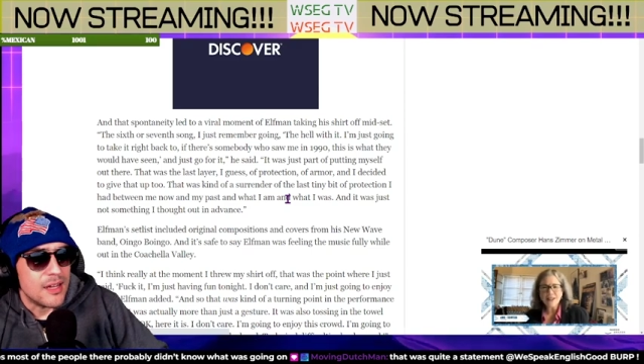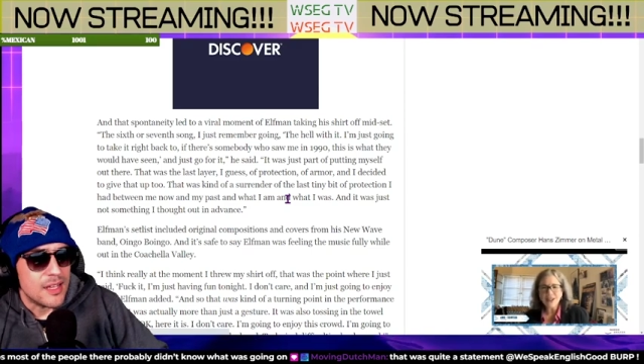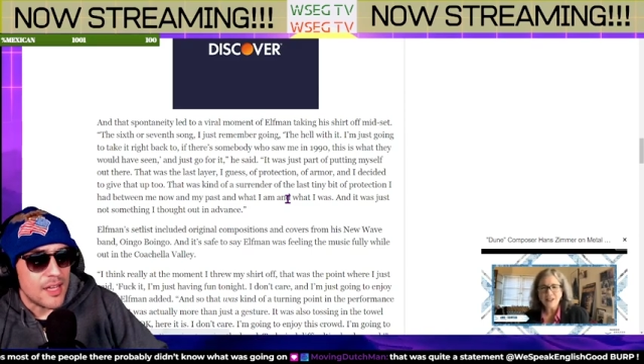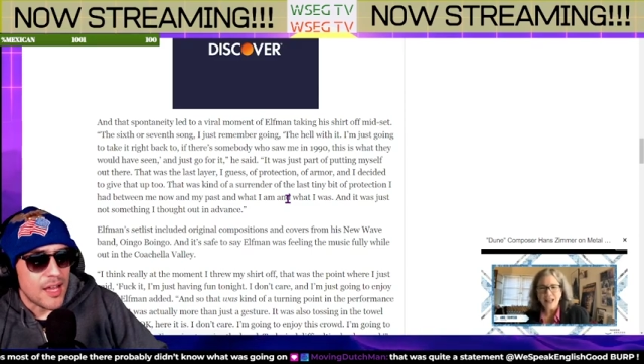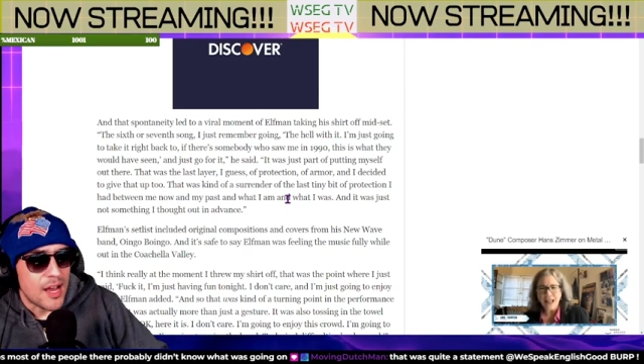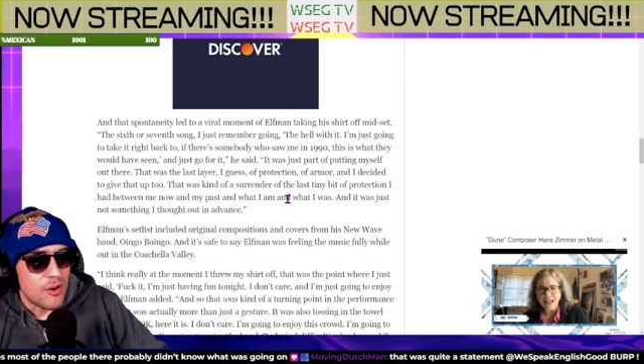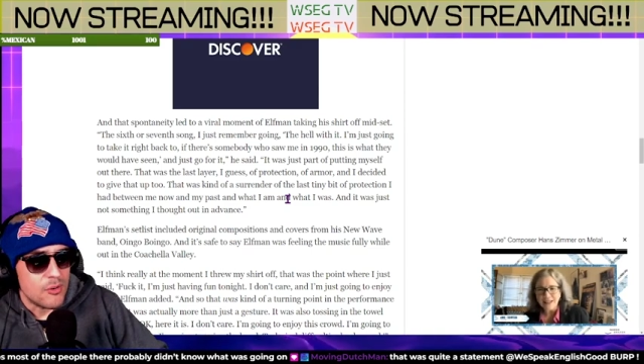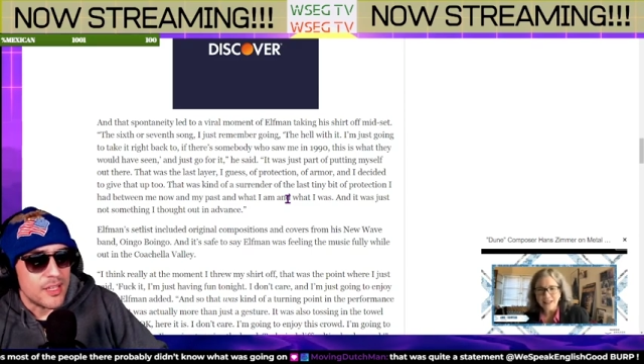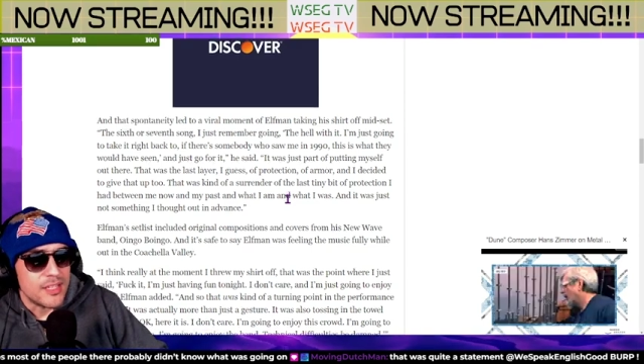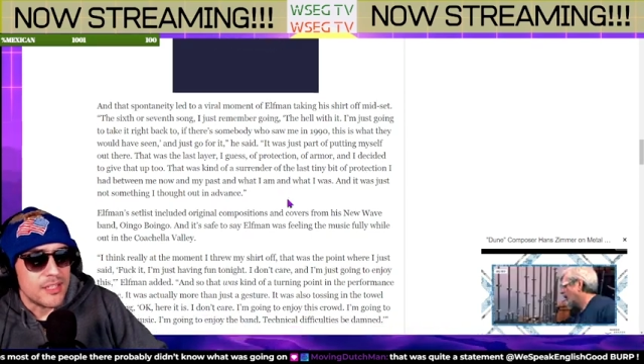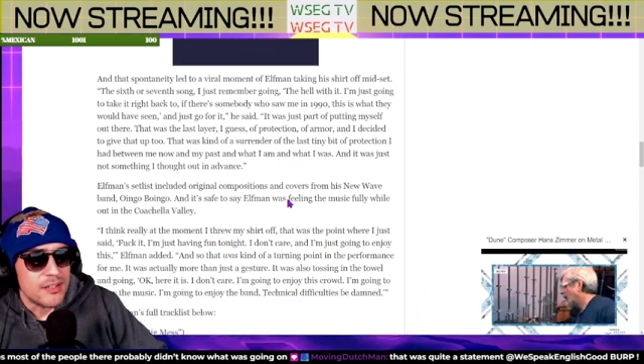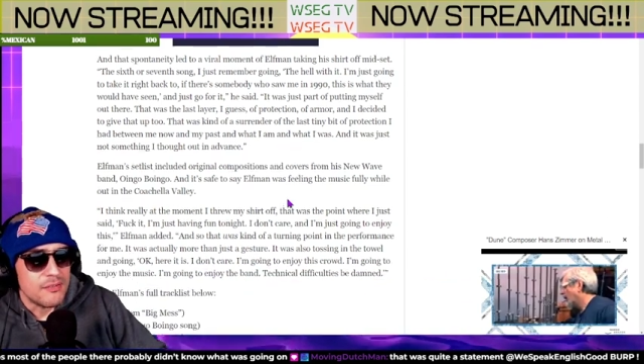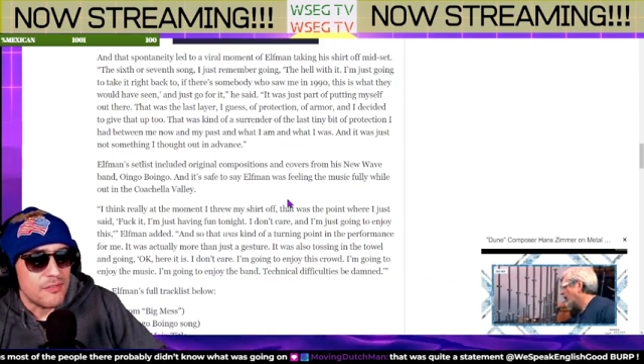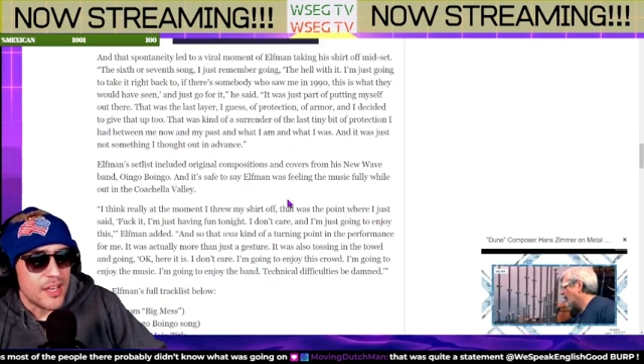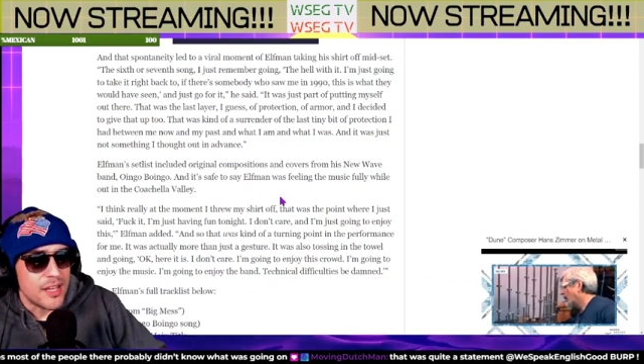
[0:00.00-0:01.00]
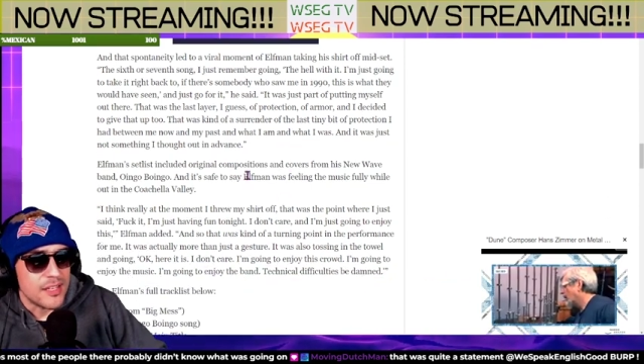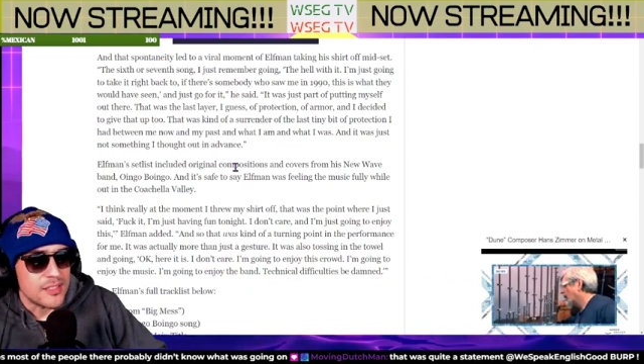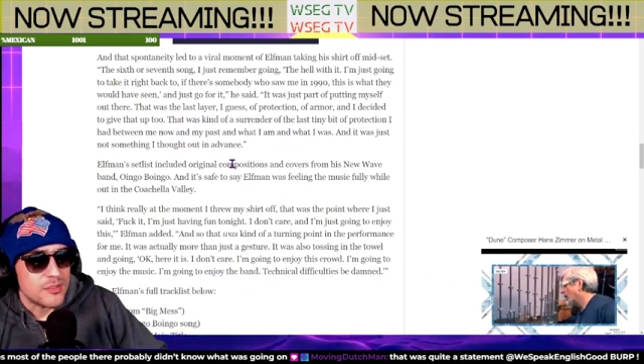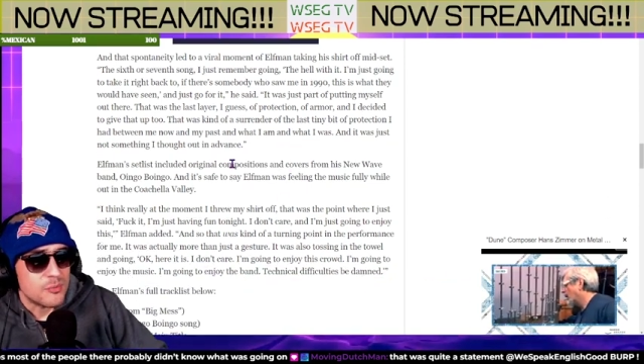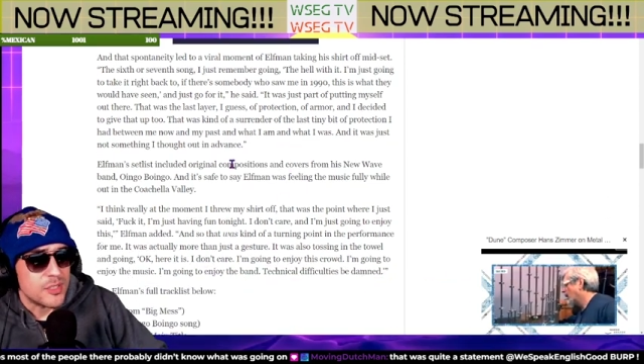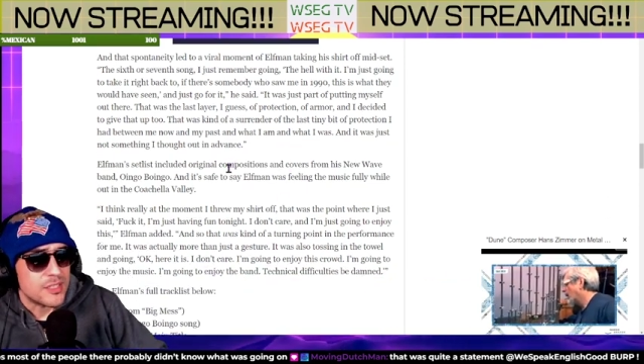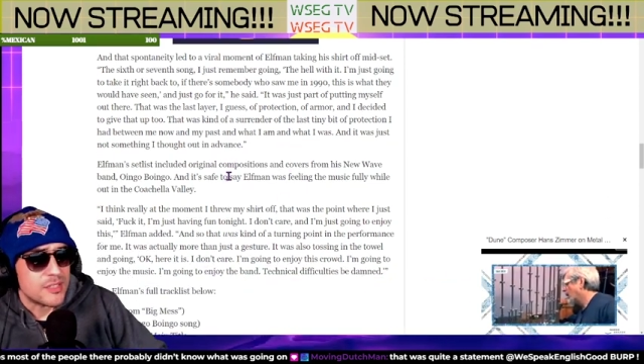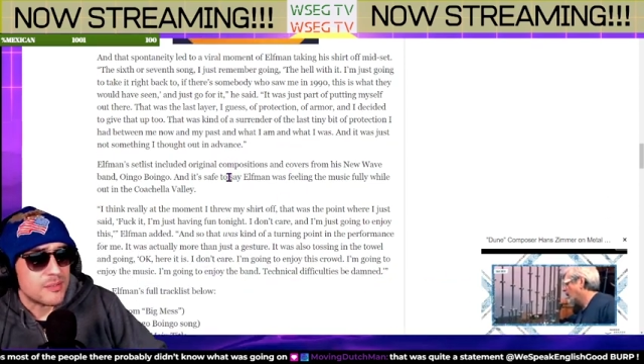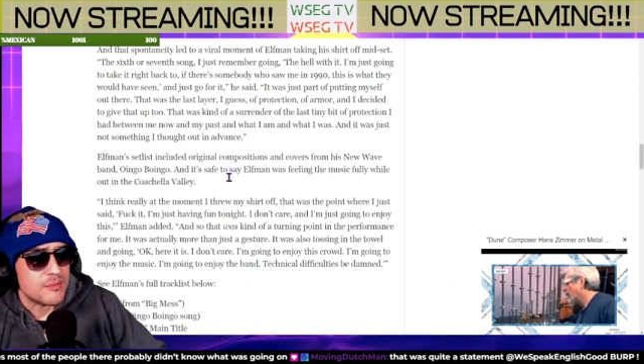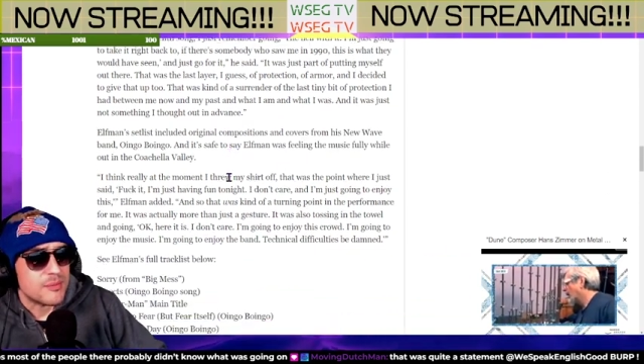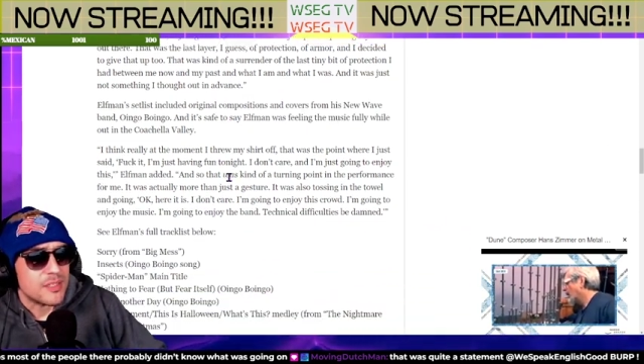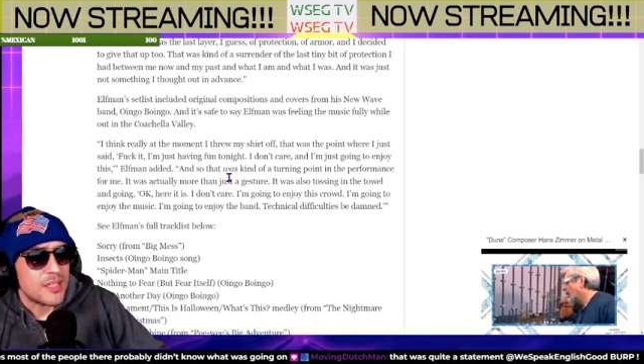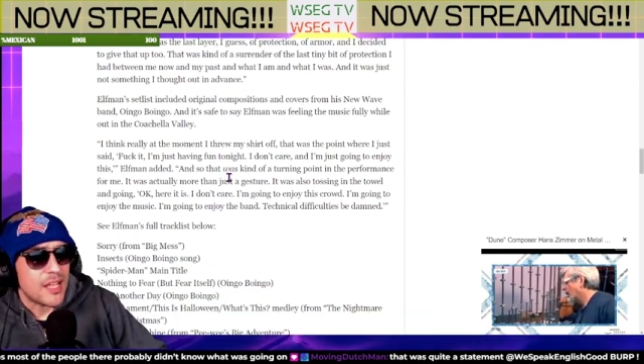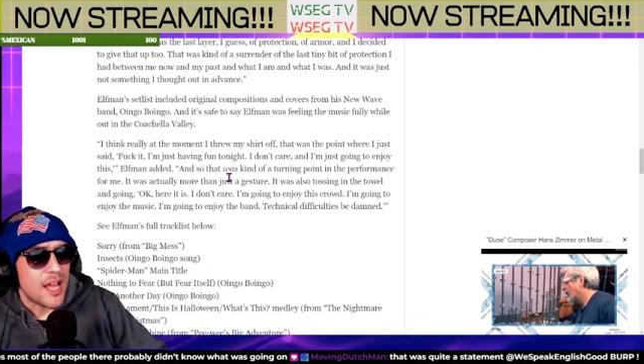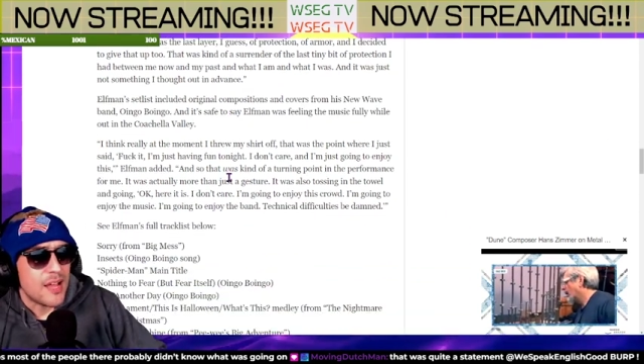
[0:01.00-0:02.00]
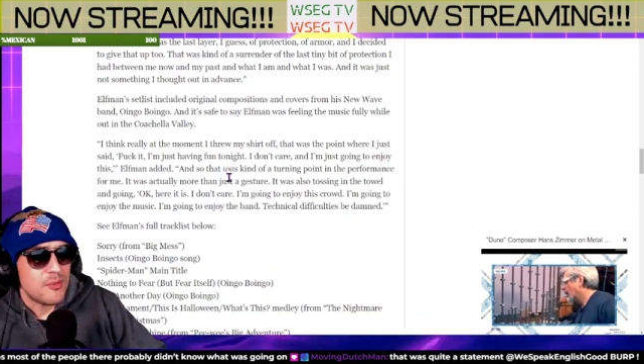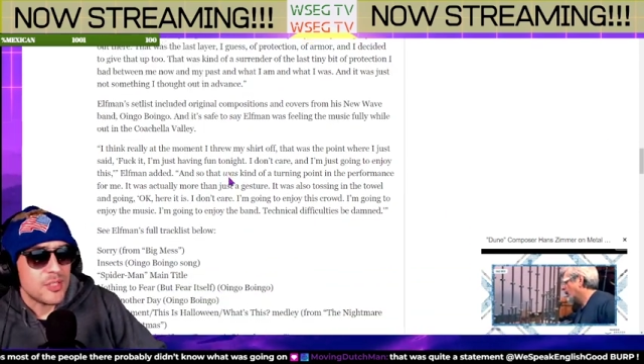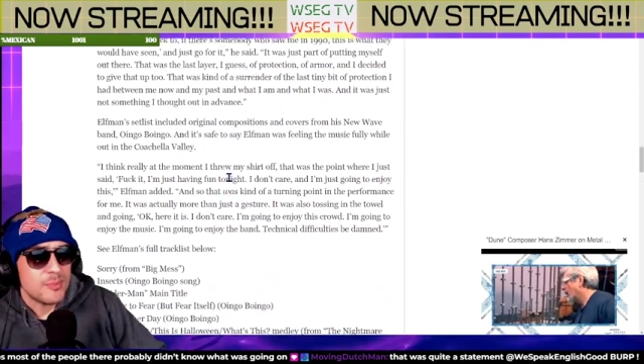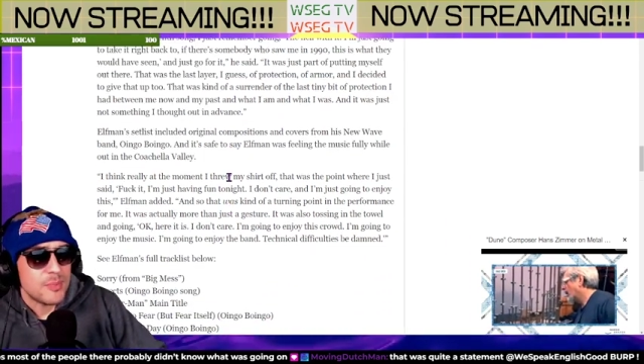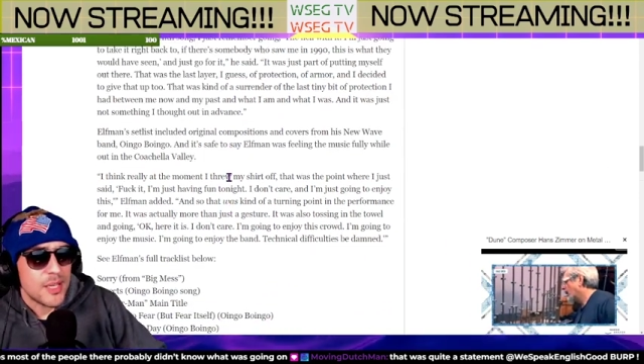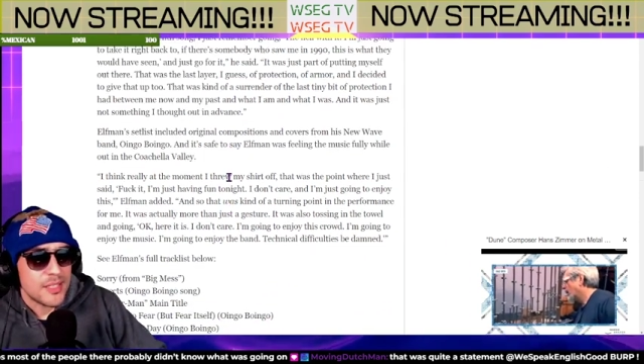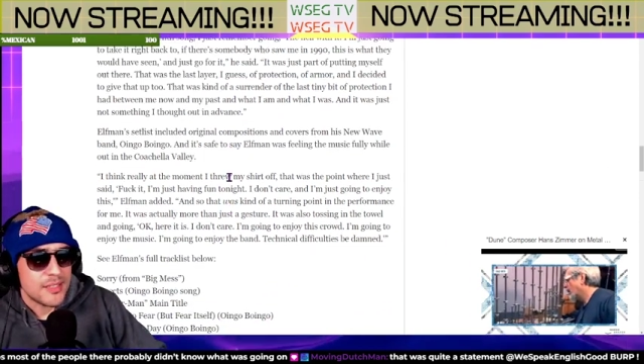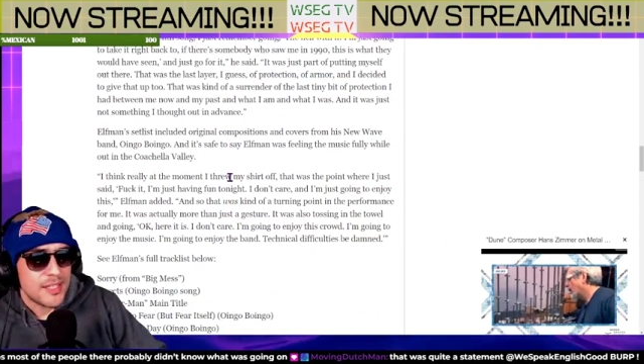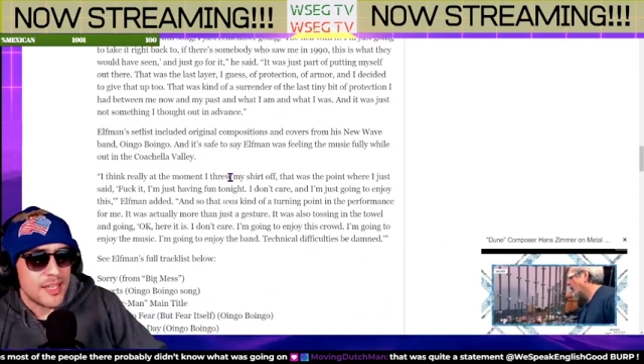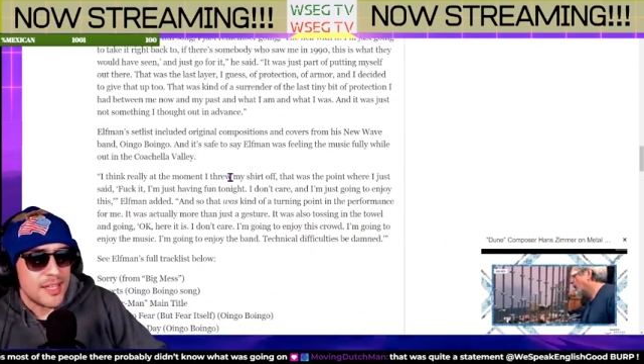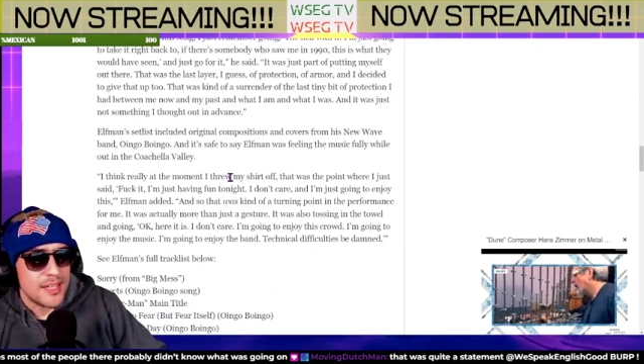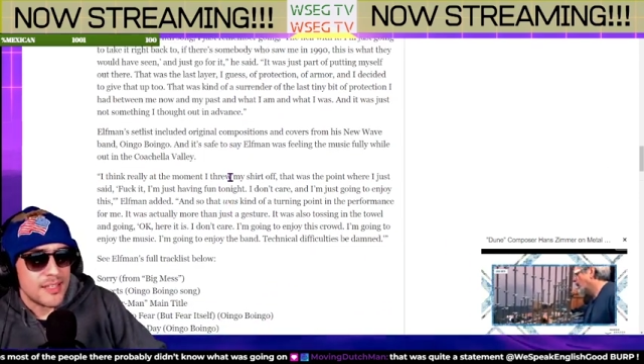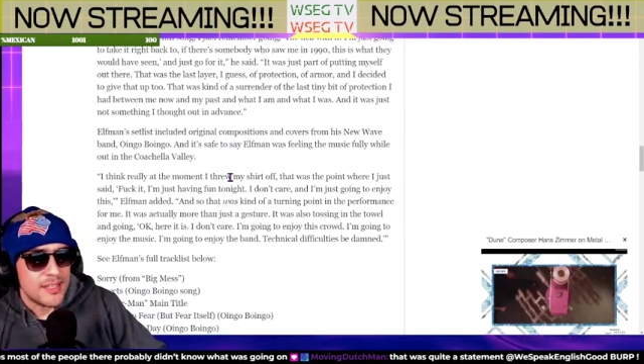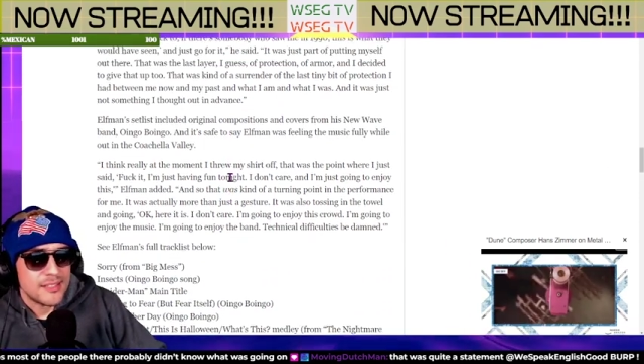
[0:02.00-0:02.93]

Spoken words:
out in advance, which I respect that.